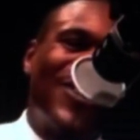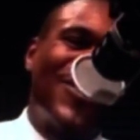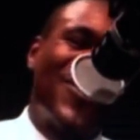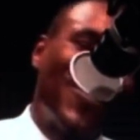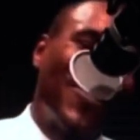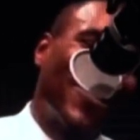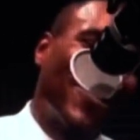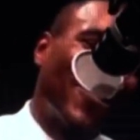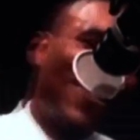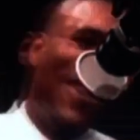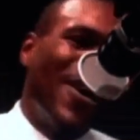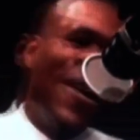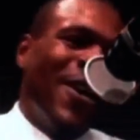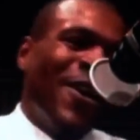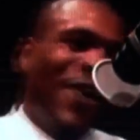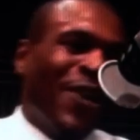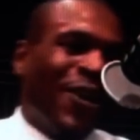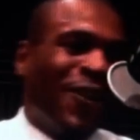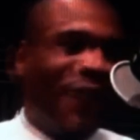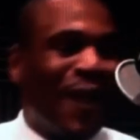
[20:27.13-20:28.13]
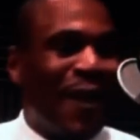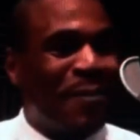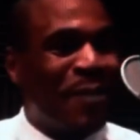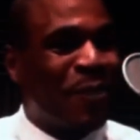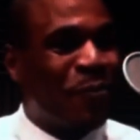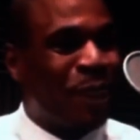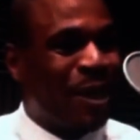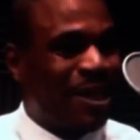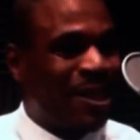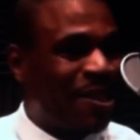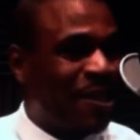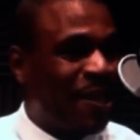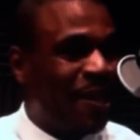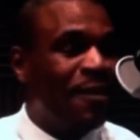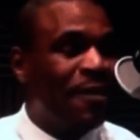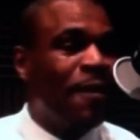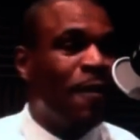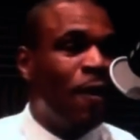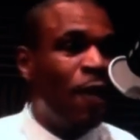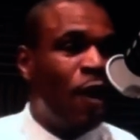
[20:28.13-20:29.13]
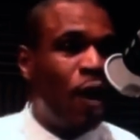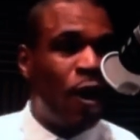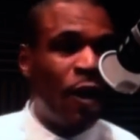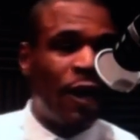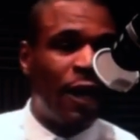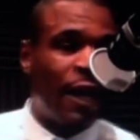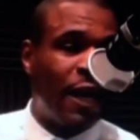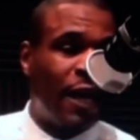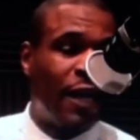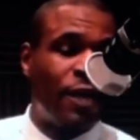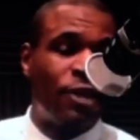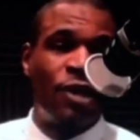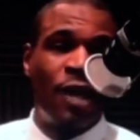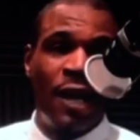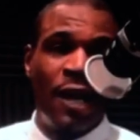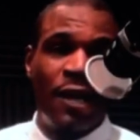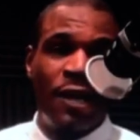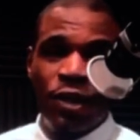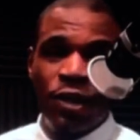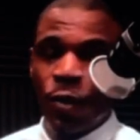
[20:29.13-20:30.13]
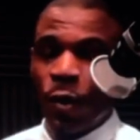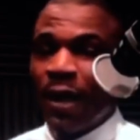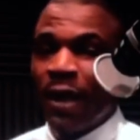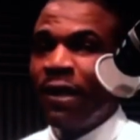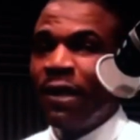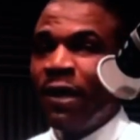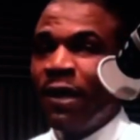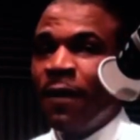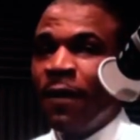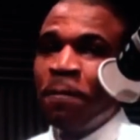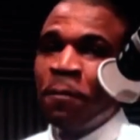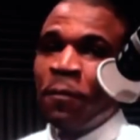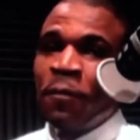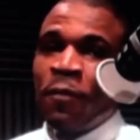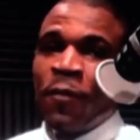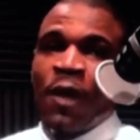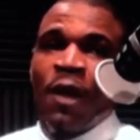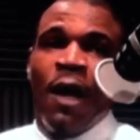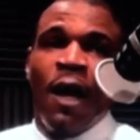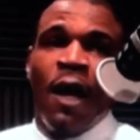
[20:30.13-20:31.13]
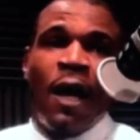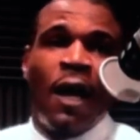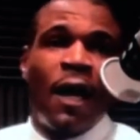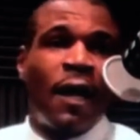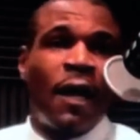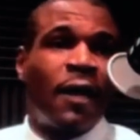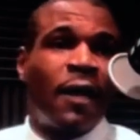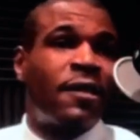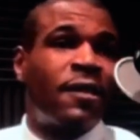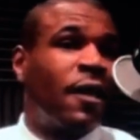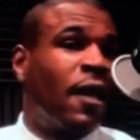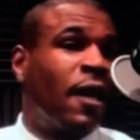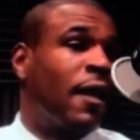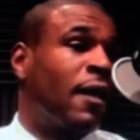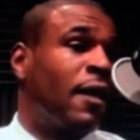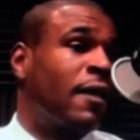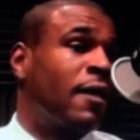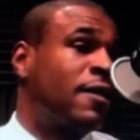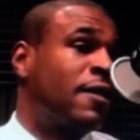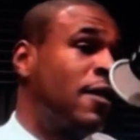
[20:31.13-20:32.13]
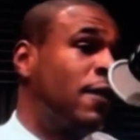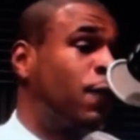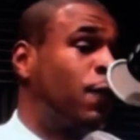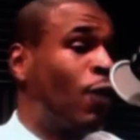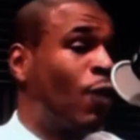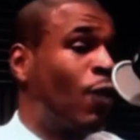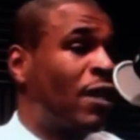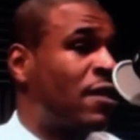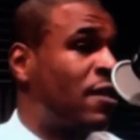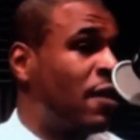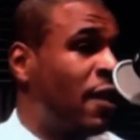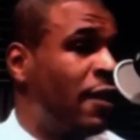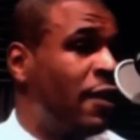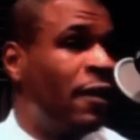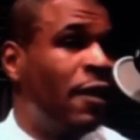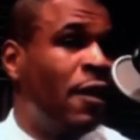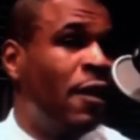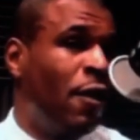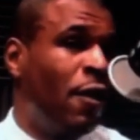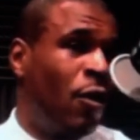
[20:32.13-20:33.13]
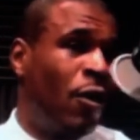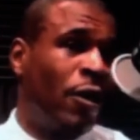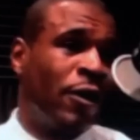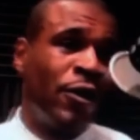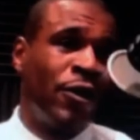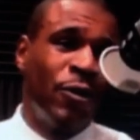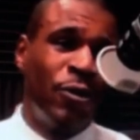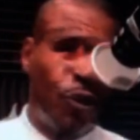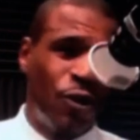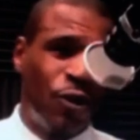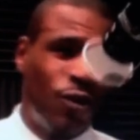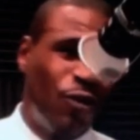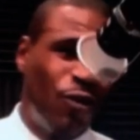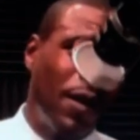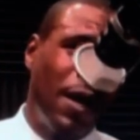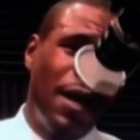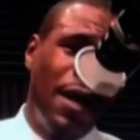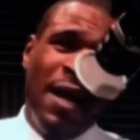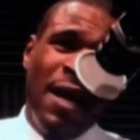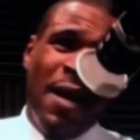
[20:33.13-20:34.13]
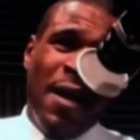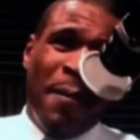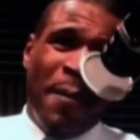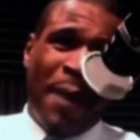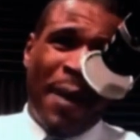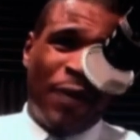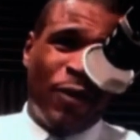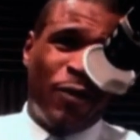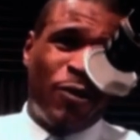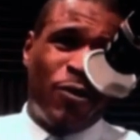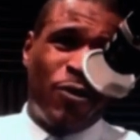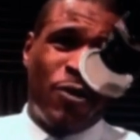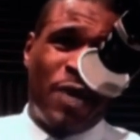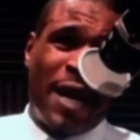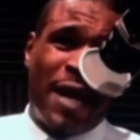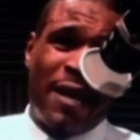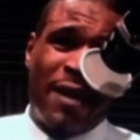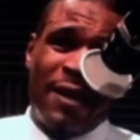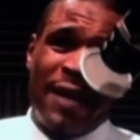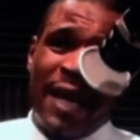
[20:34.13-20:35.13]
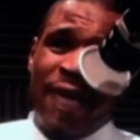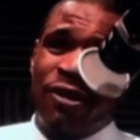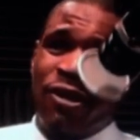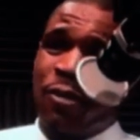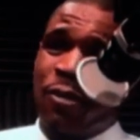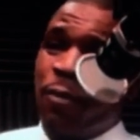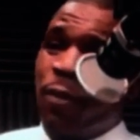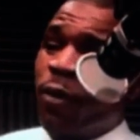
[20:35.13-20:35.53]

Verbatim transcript: on Twitter, find me at Rahsun, R A H S U N. Okay. Uh, uh, Sifu Rahsun on YouTube. My YouTube channel now